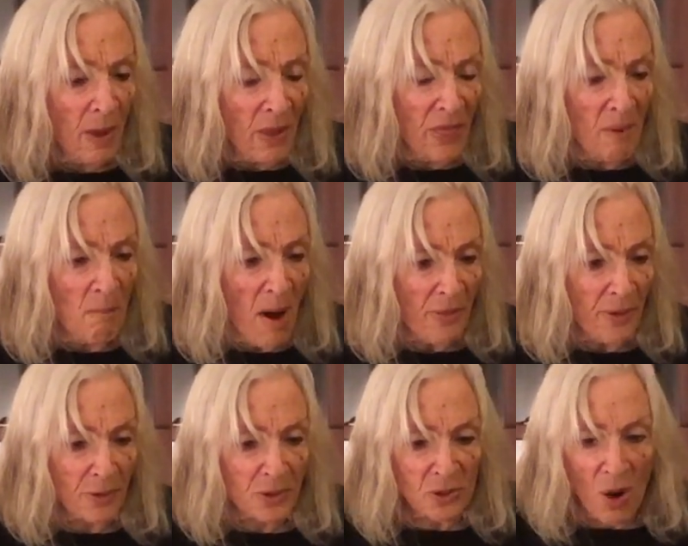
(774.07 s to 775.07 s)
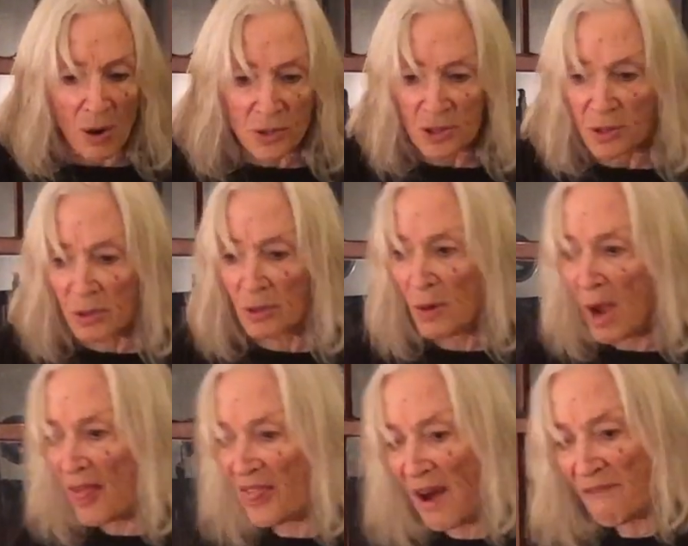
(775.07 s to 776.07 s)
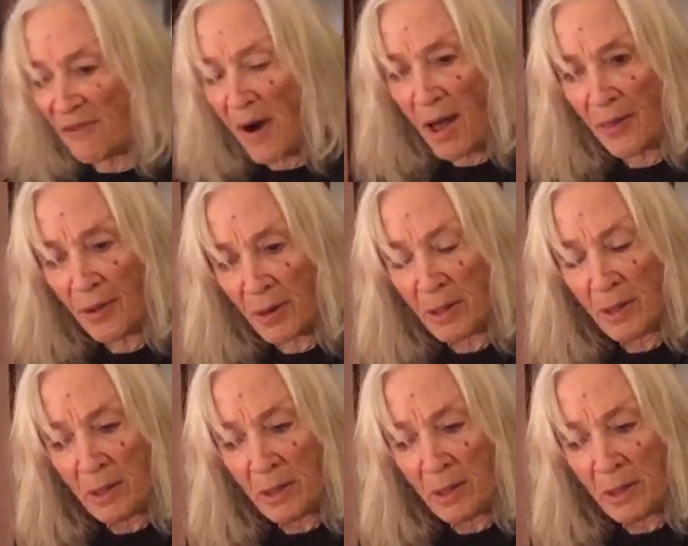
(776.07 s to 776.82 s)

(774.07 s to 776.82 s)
The mother talks to the father